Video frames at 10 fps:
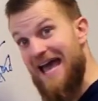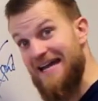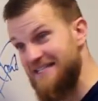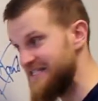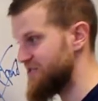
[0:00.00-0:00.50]

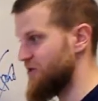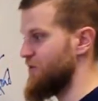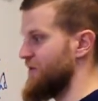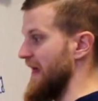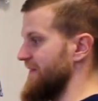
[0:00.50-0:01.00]
and it is
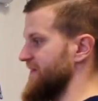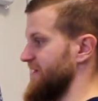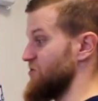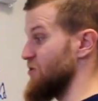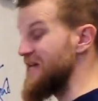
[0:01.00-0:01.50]

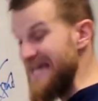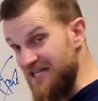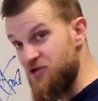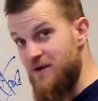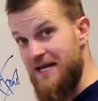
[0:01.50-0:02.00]
authentic. So you
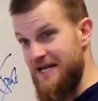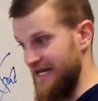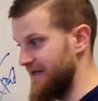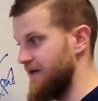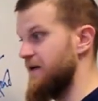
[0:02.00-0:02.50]
get
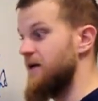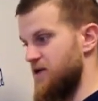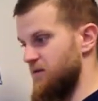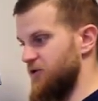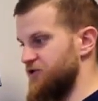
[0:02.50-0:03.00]
training,
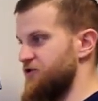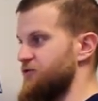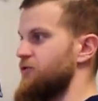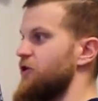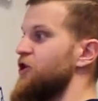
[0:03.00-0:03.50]
number
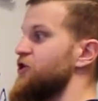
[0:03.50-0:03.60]
two.